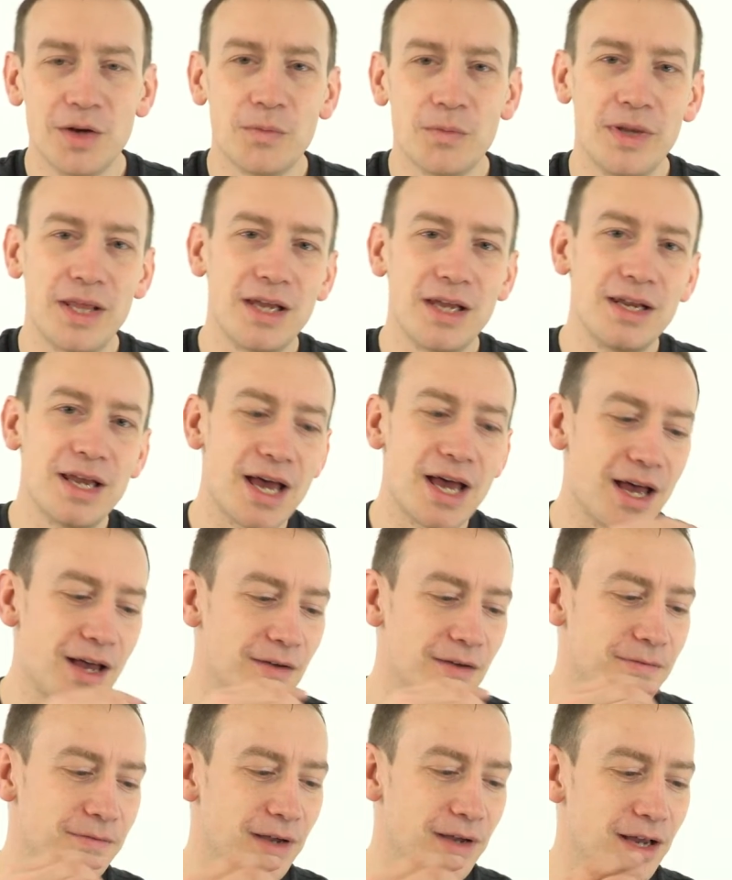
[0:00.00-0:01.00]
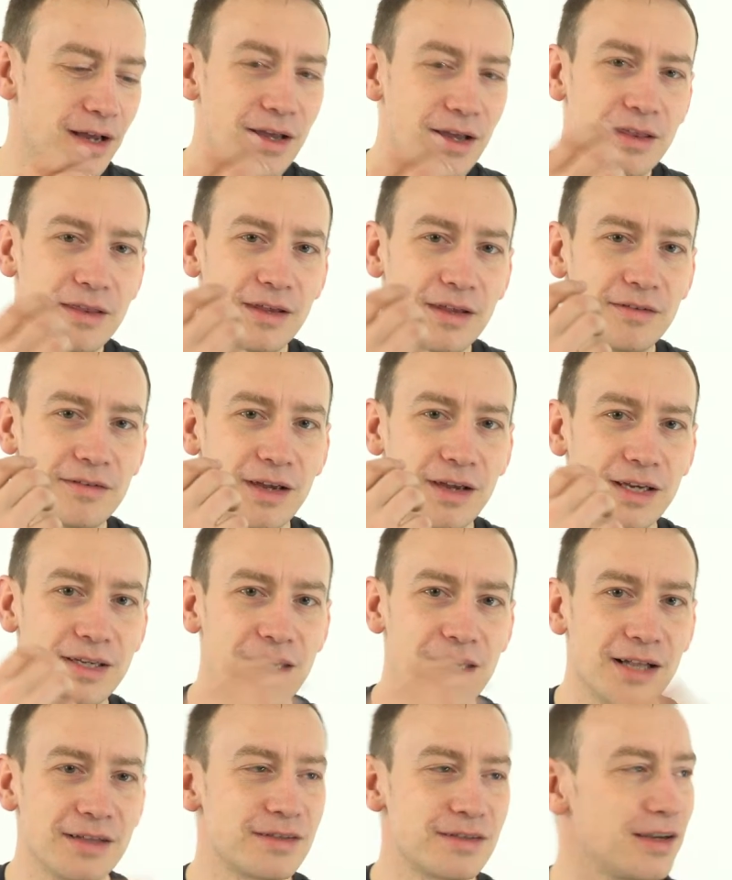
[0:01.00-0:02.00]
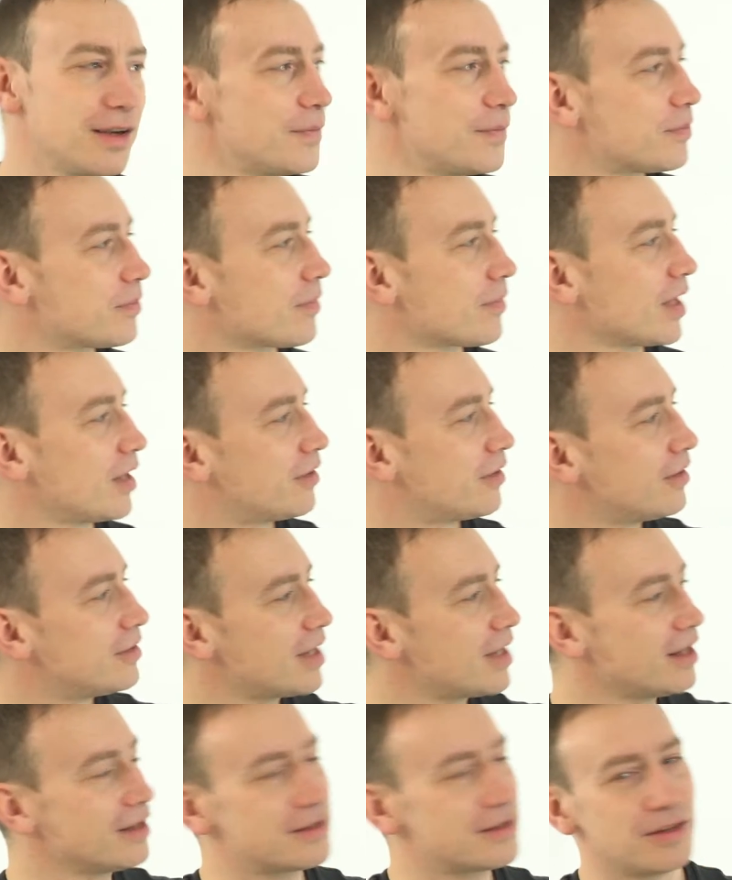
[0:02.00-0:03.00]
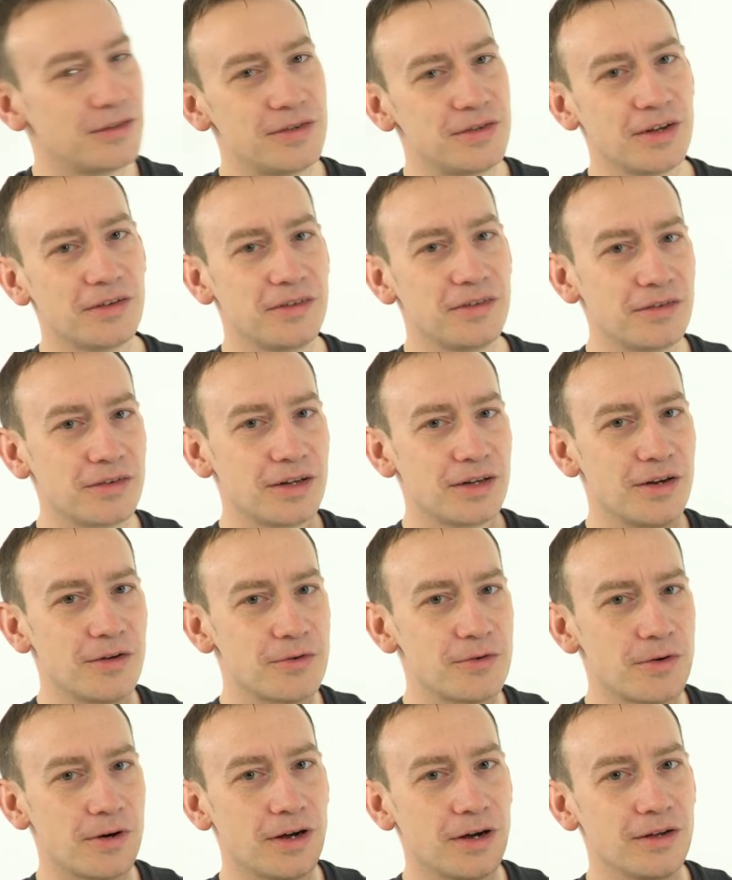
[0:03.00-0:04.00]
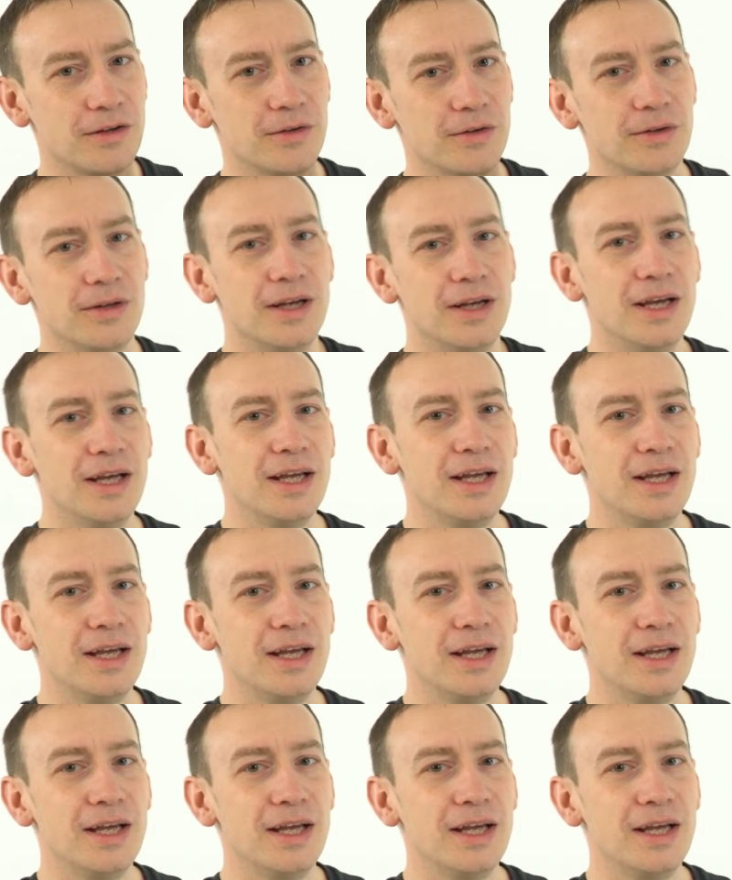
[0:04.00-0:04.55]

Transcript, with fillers: We then have uh, things like delta. So delta is just this kind of triangle.